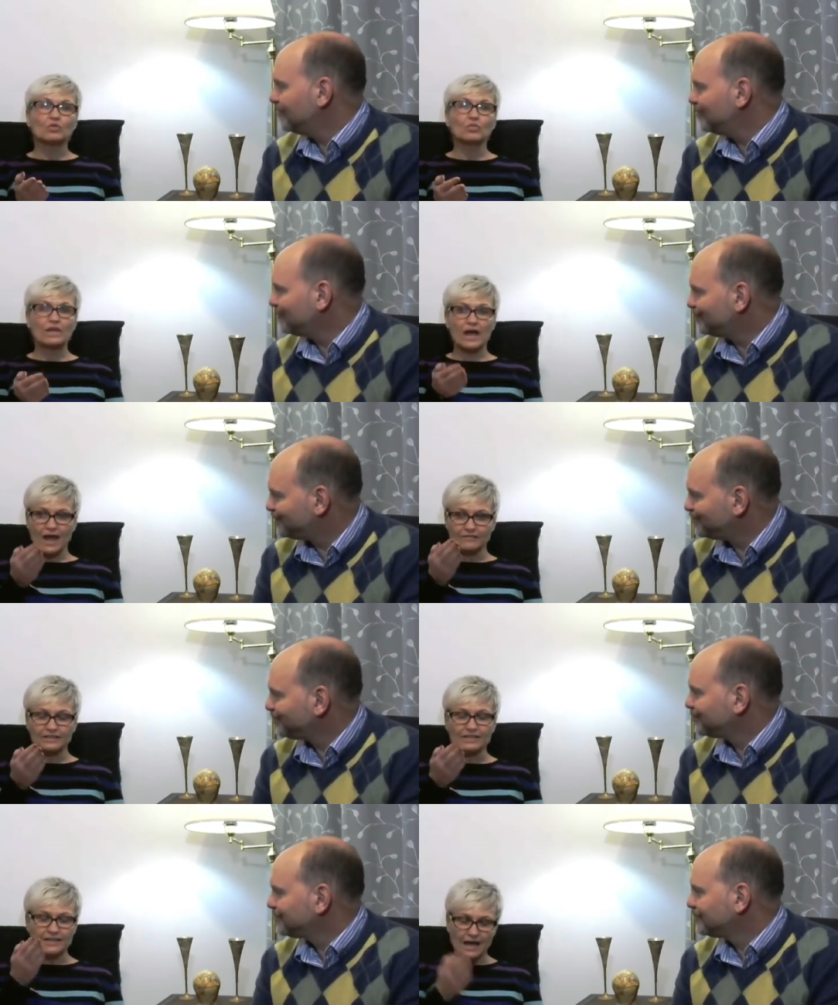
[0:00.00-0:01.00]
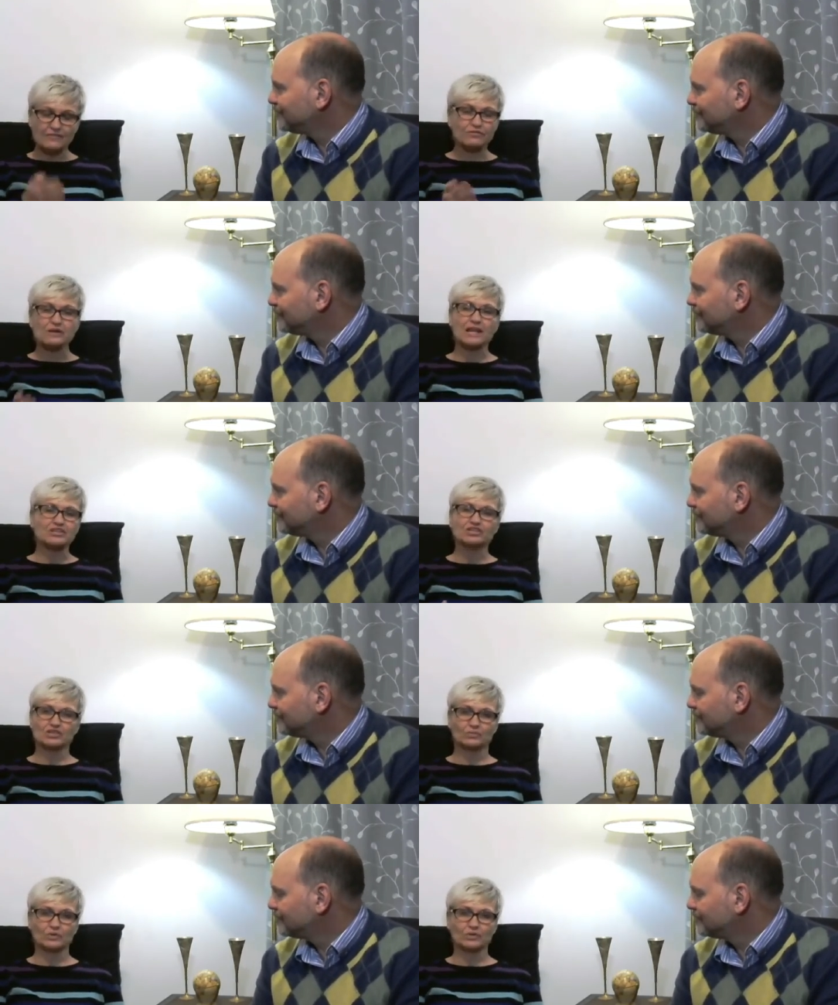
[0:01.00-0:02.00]
Speaker 1: we have a love
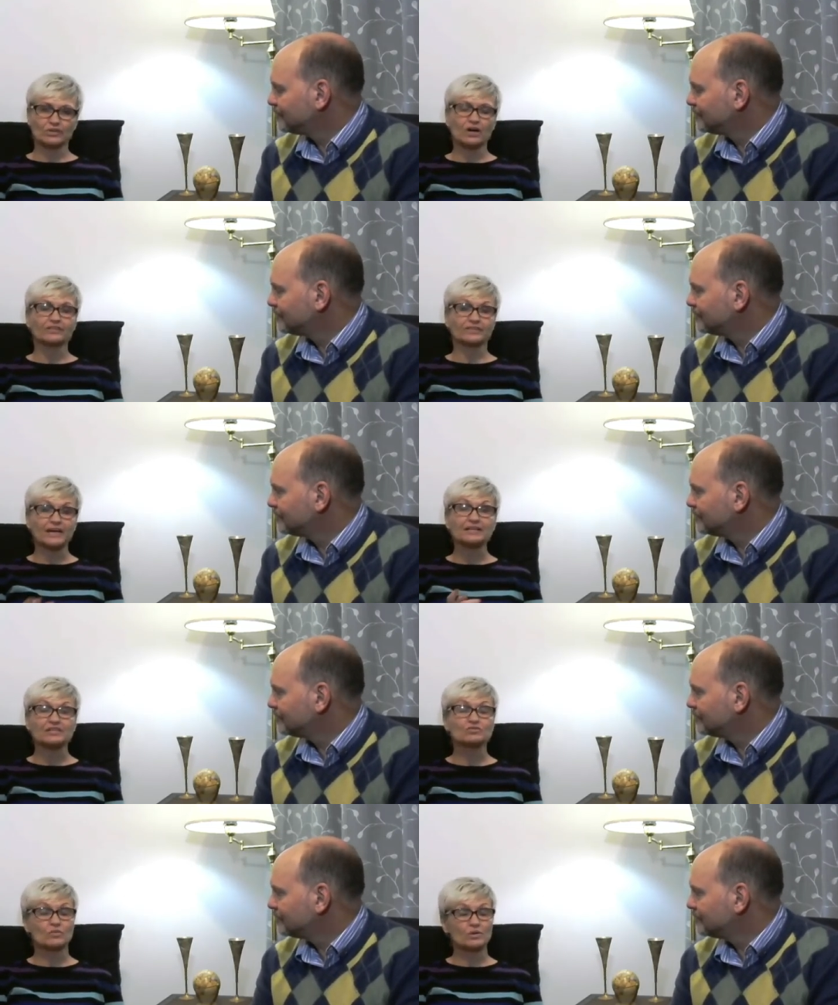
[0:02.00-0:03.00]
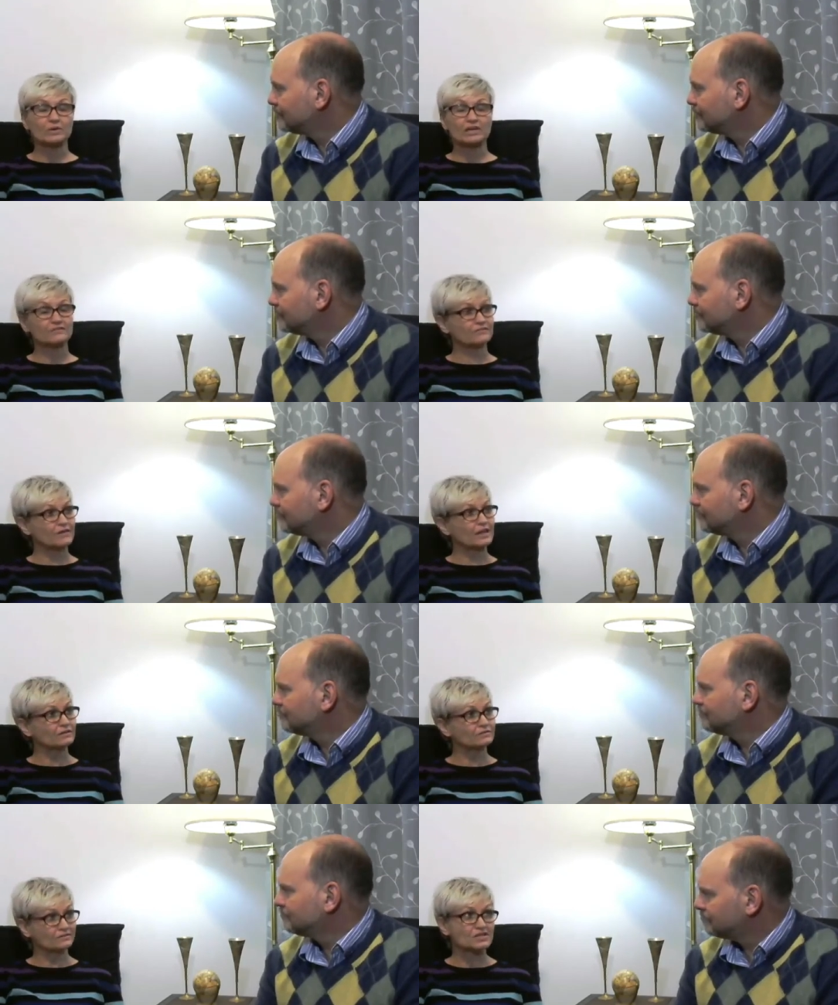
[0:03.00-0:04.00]
relationship with God, that is where we can
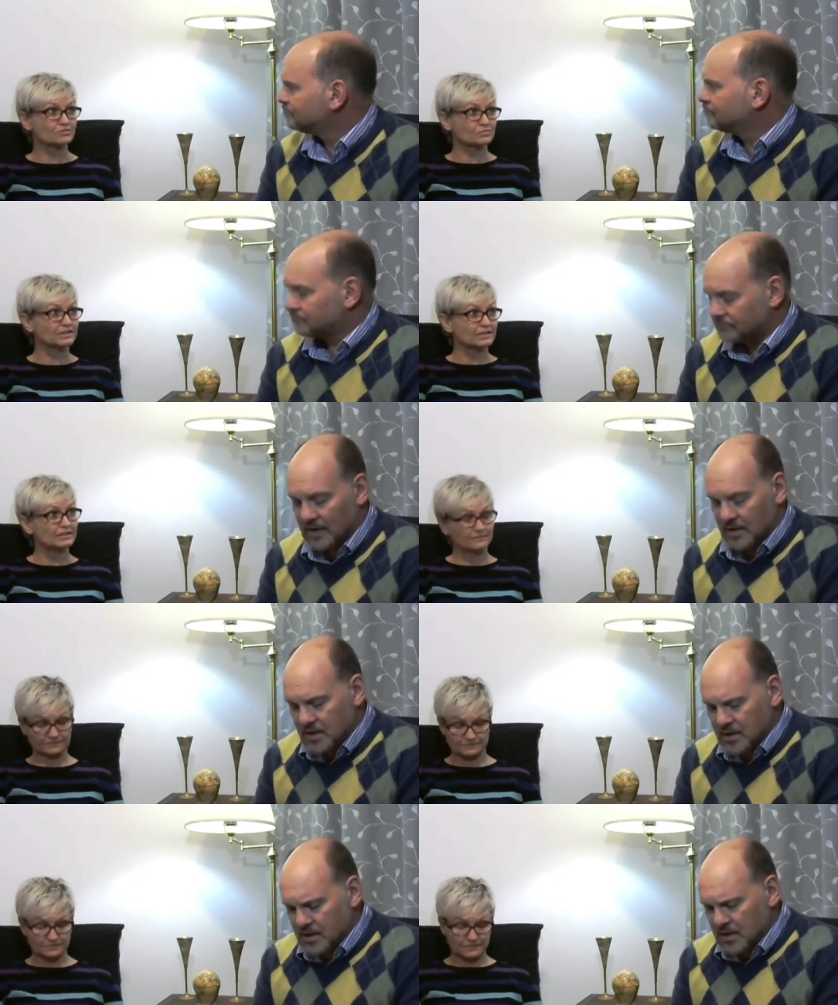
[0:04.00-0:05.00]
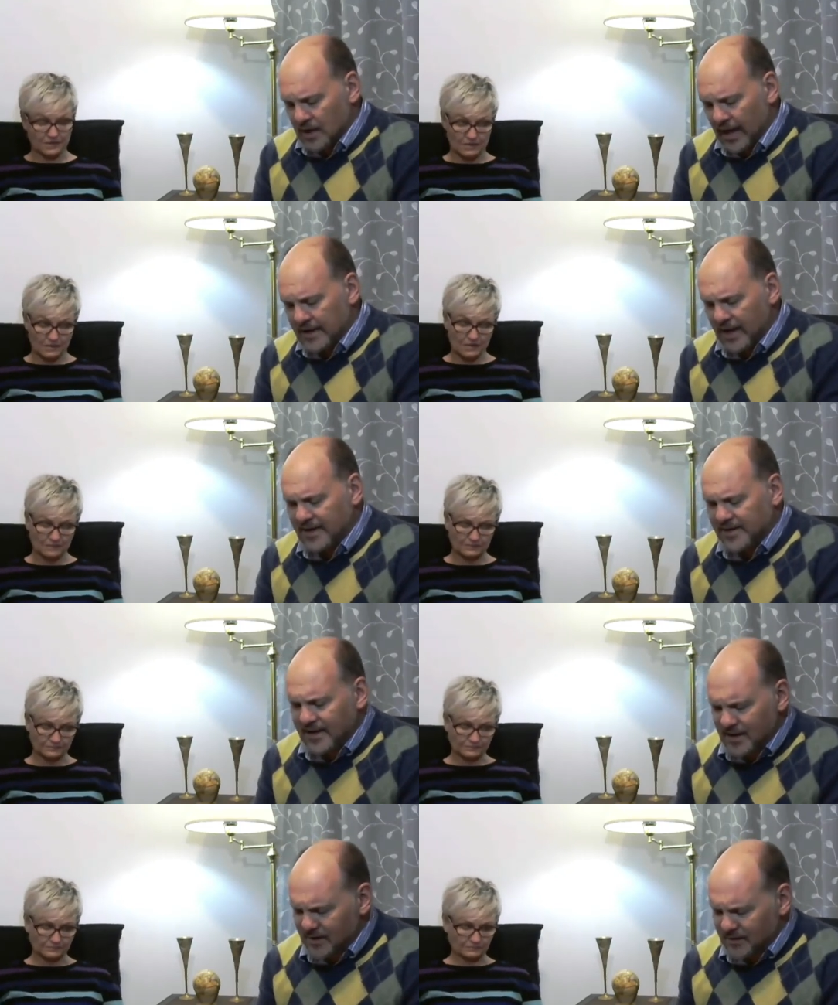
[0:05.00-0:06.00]
fail desperately.
Speaker 2: And, and
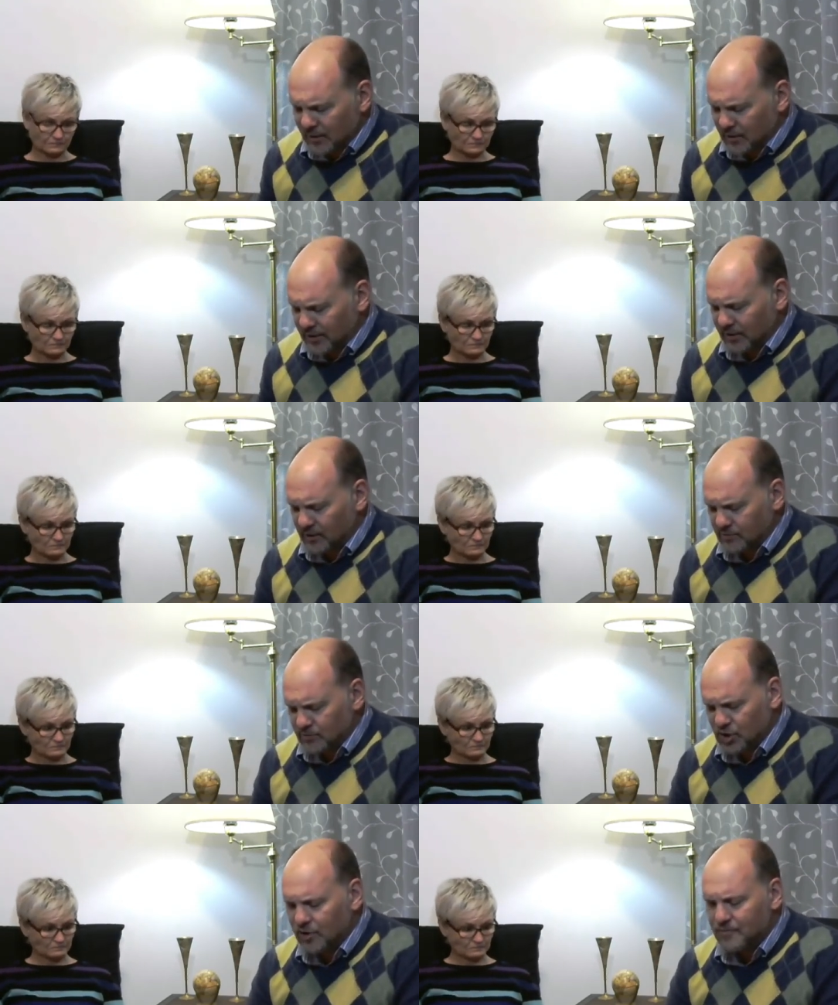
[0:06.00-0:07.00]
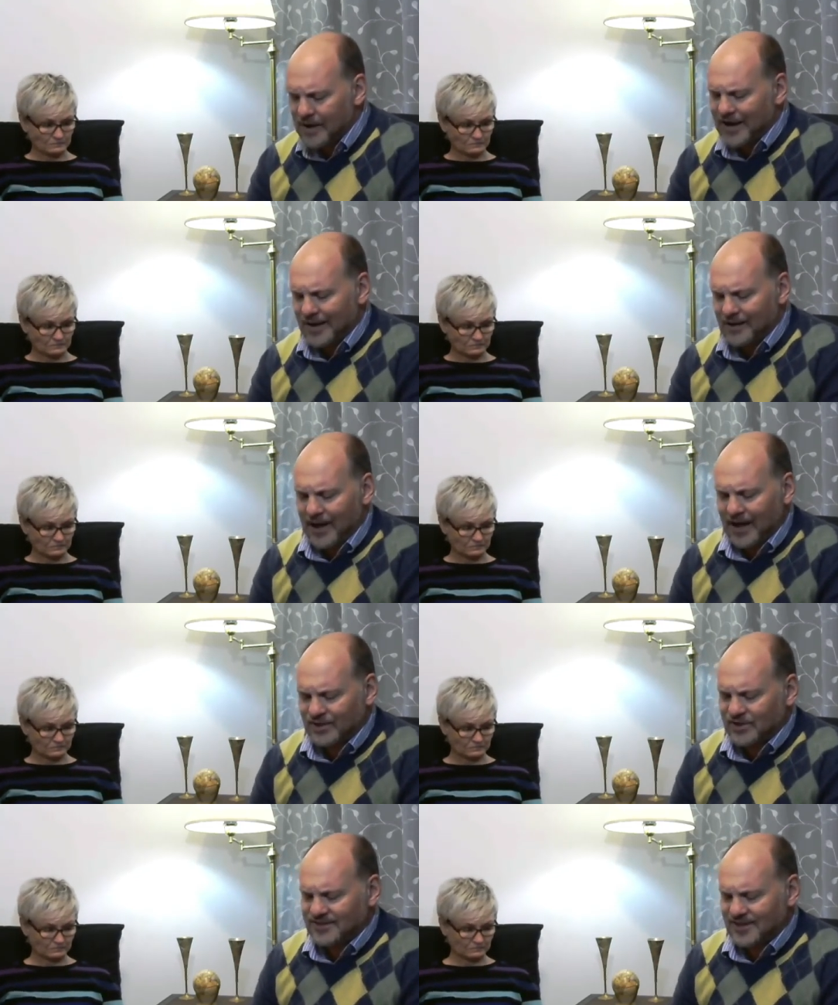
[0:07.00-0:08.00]
then the you know John uh,
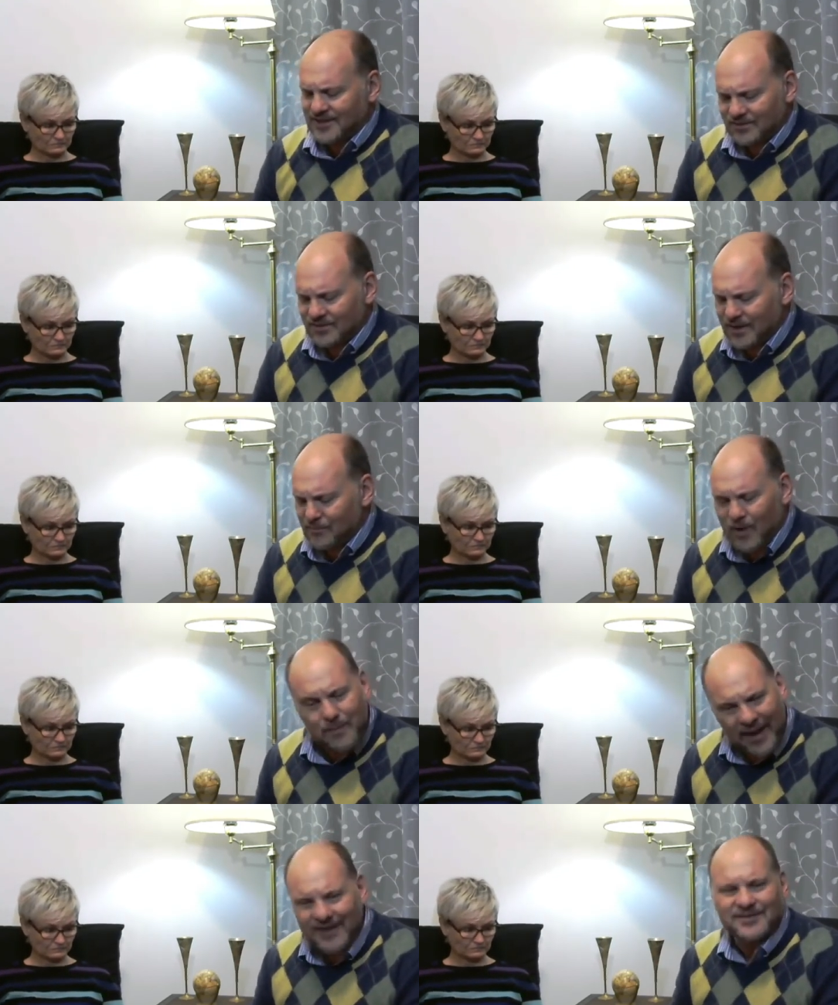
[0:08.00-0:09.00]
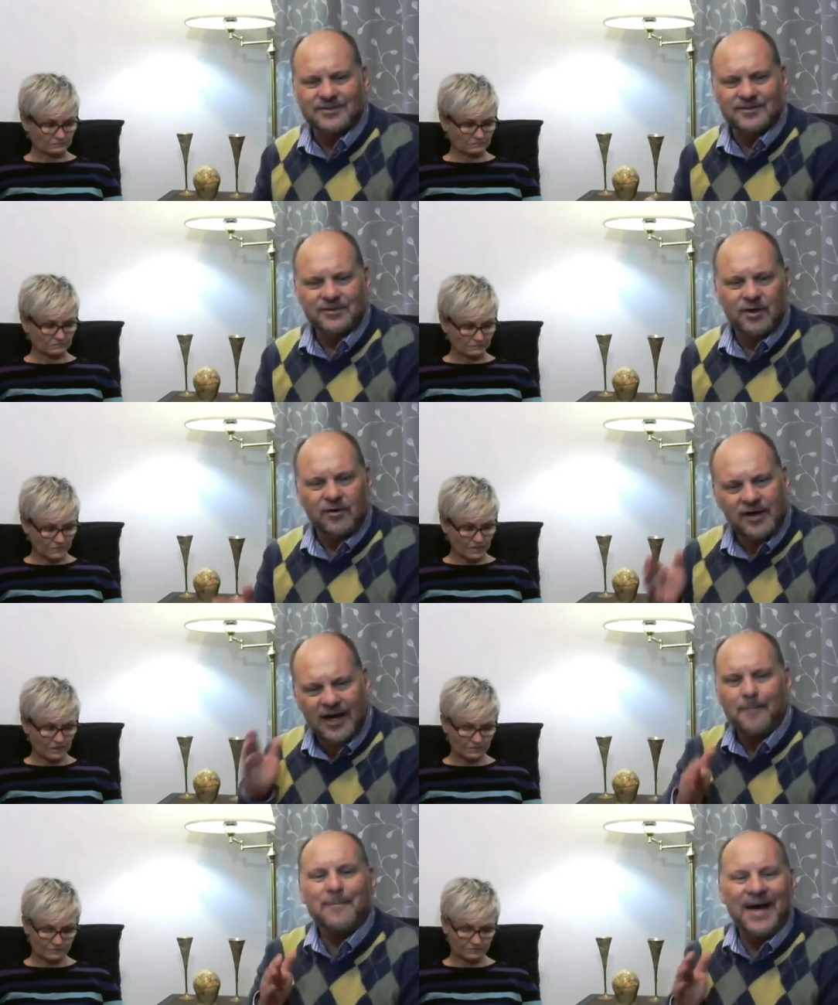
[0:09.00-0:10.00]
actually says to them, repent. You know,
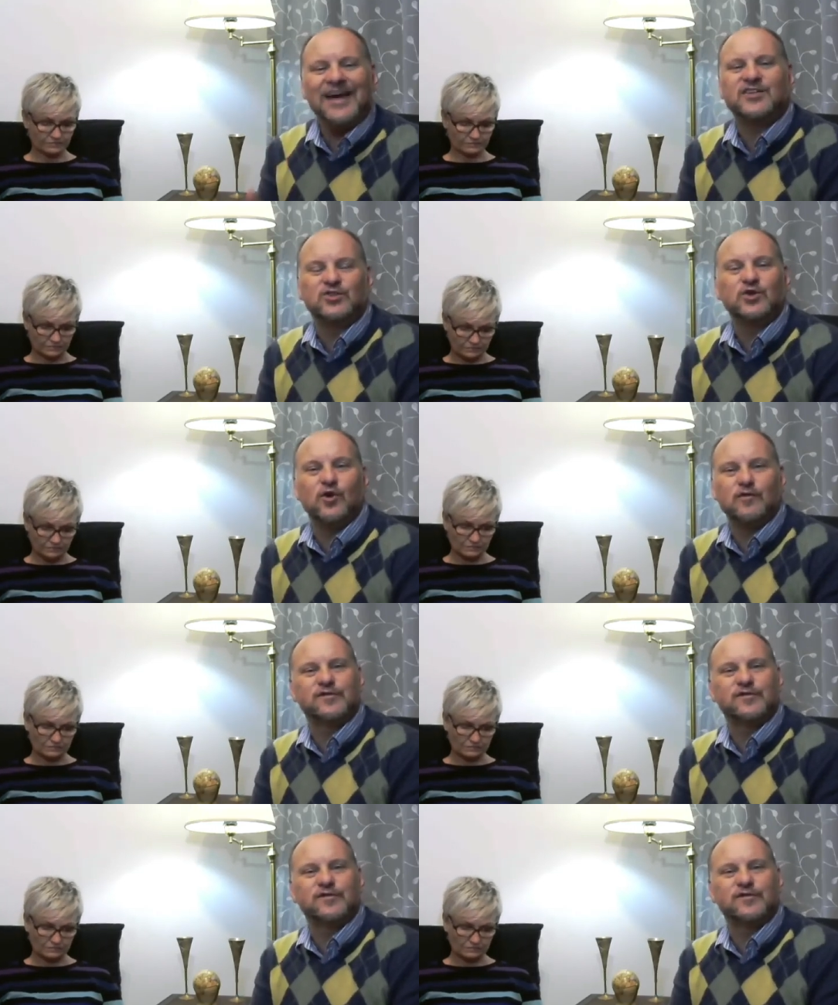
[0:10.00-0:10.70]
come back to your